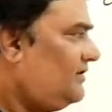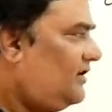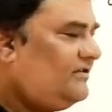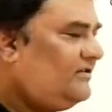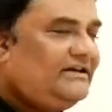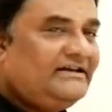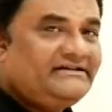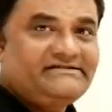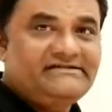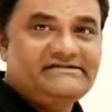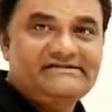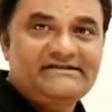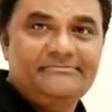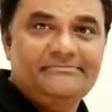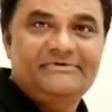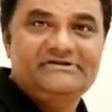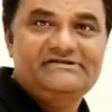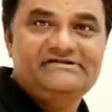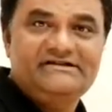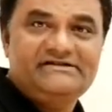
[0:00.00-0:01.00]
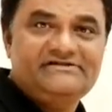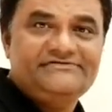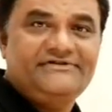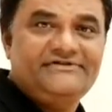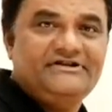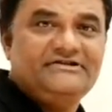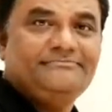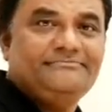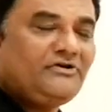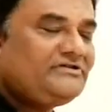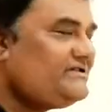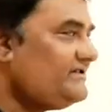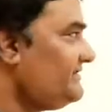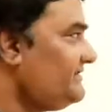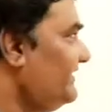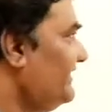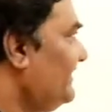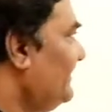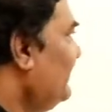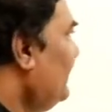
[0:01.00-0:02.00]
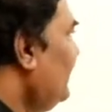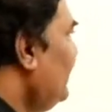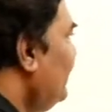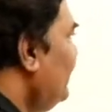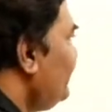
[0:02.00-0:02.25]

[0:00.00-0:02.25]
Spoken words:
Now next step is this one, processing.